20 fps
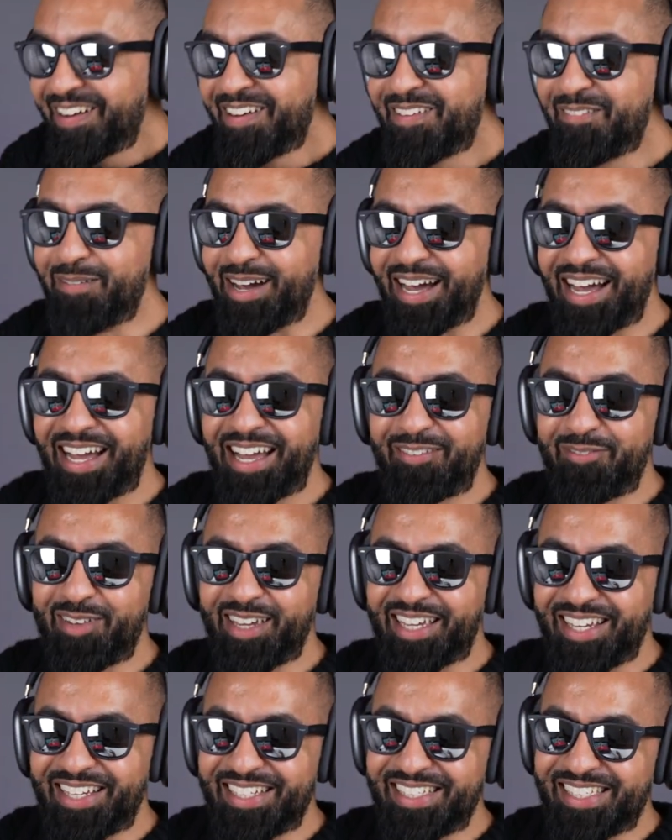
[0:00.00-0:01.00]
But
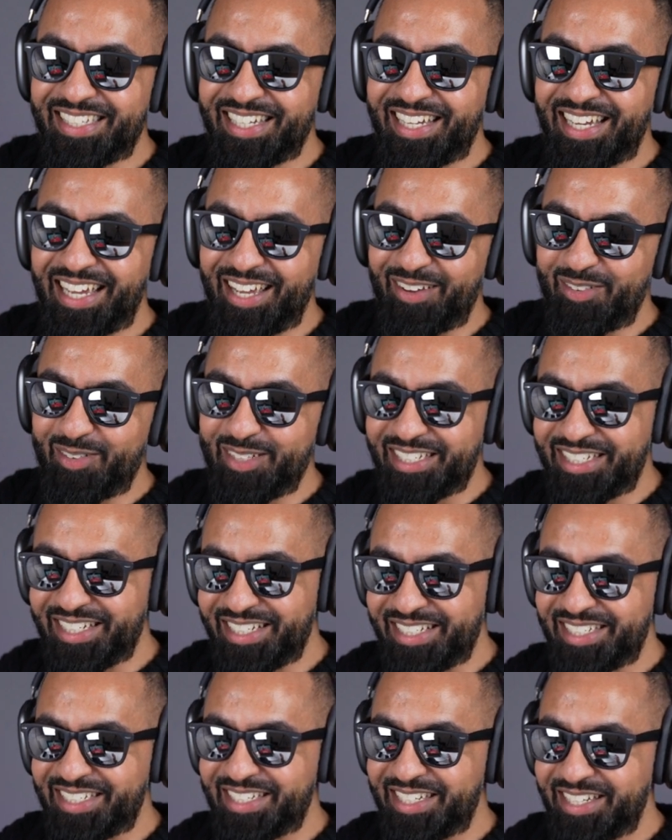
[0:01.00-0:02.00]
because it was
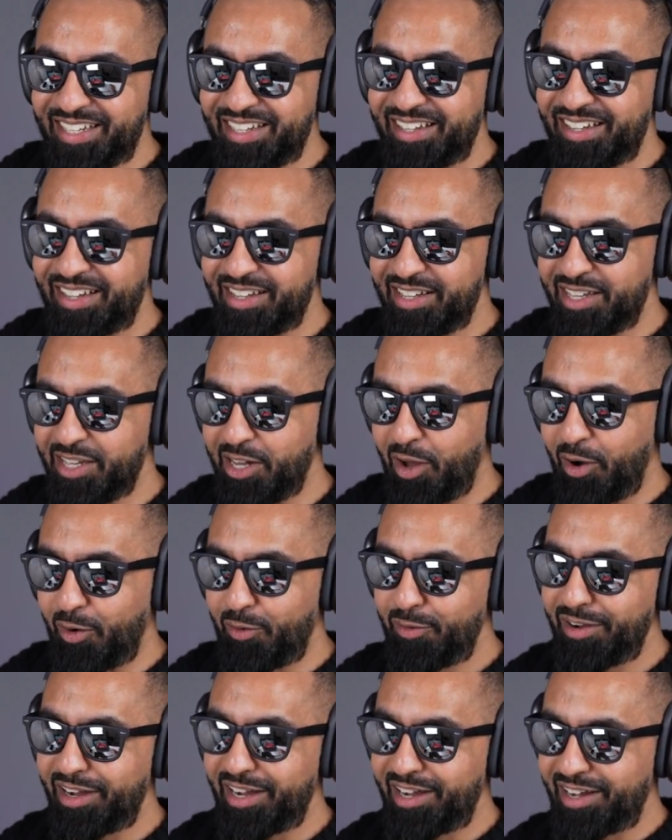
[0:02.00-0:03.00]
just,
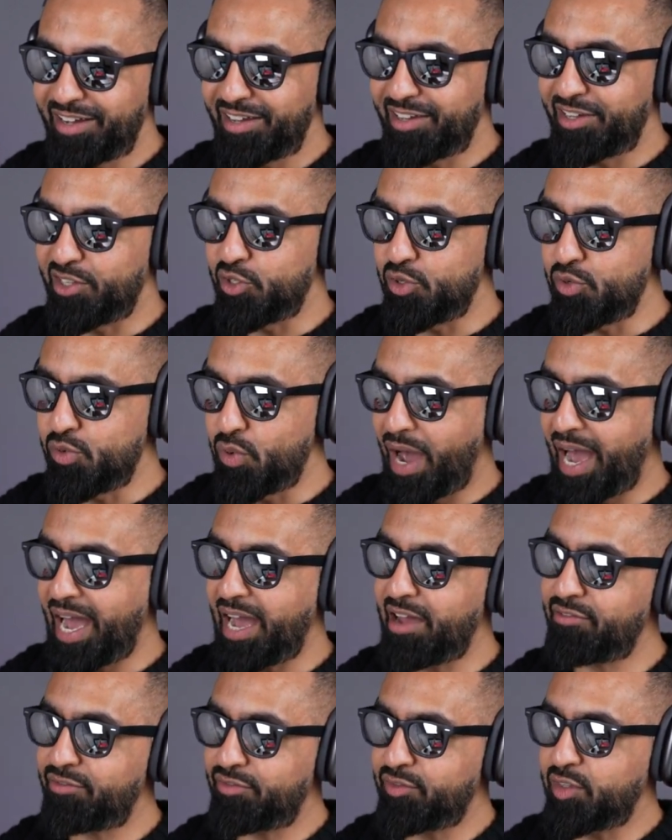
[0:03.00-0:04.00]
you
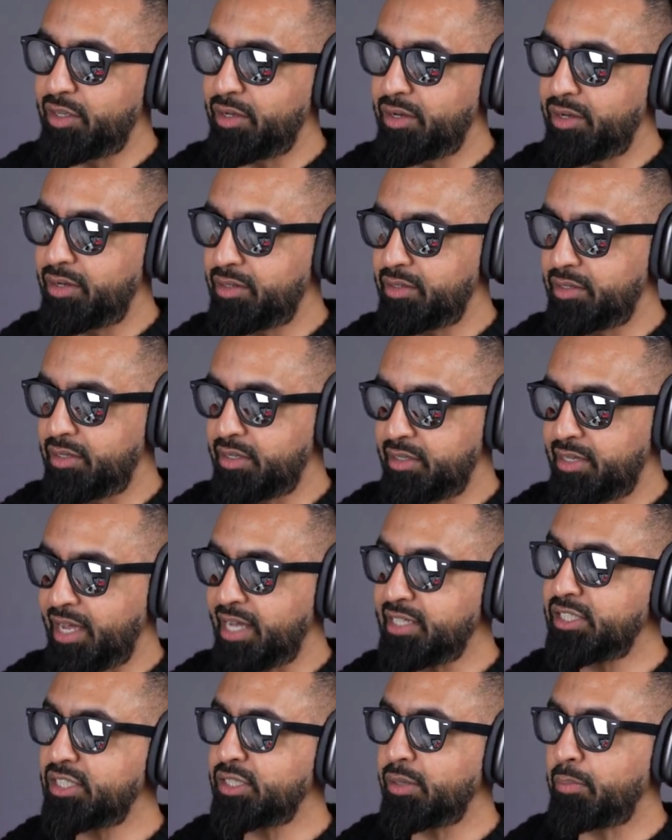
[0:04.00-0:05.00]
have
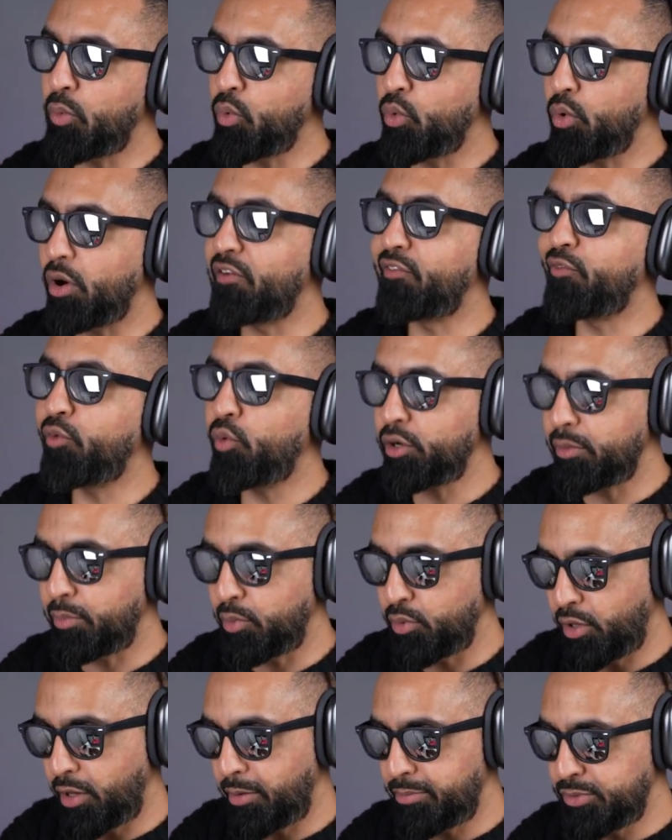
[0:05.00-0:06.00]
that's the more
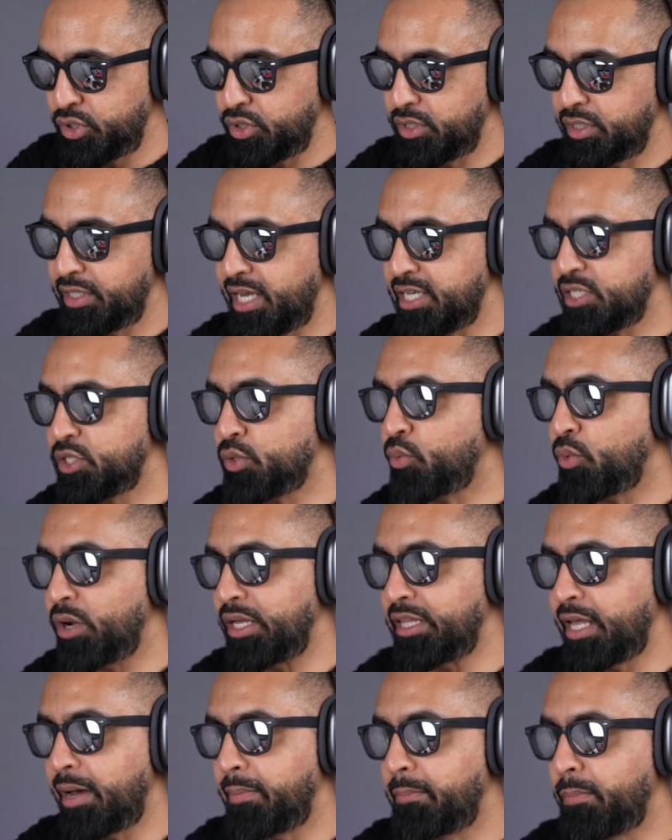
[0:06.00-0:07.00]
affordable option. That's the
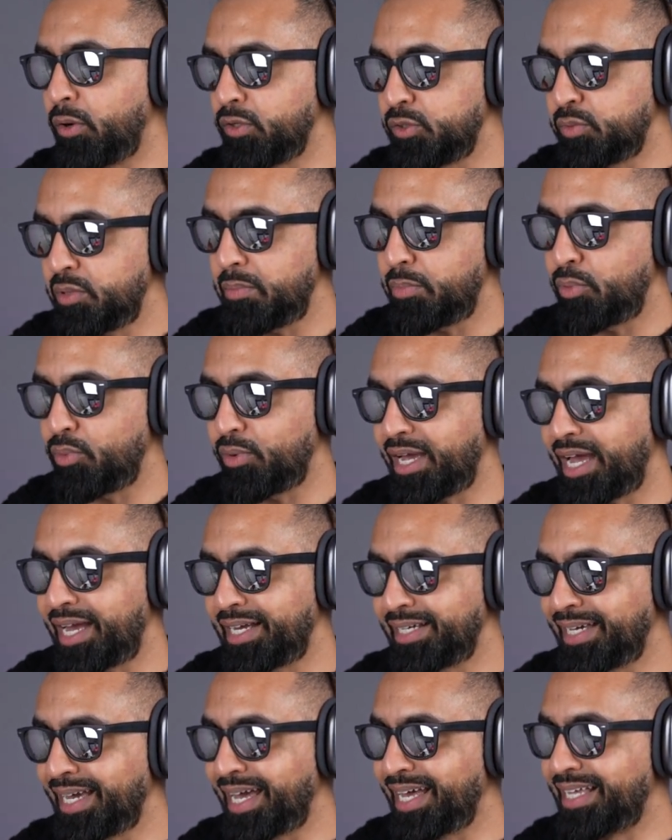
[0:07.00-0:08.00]
one that most people
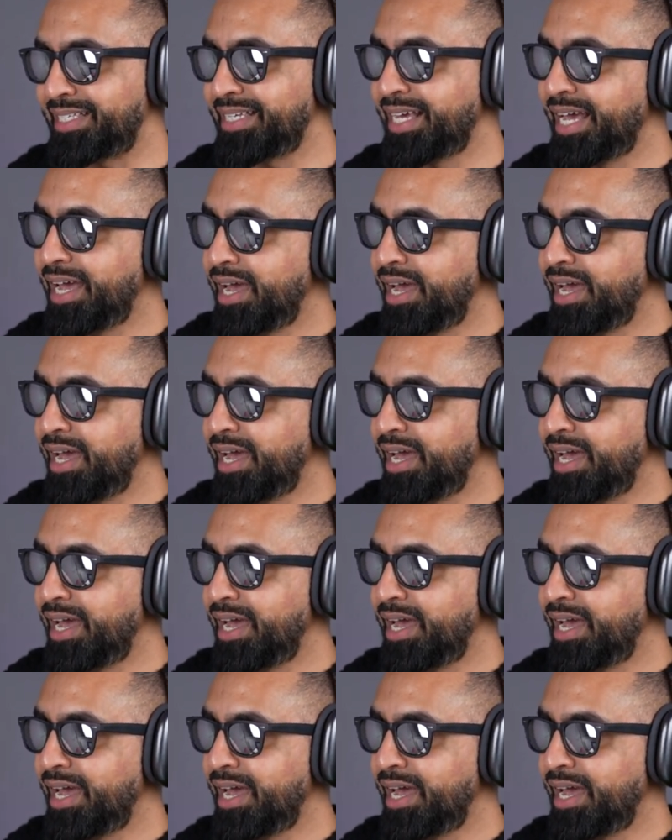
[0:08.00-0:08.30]
can get.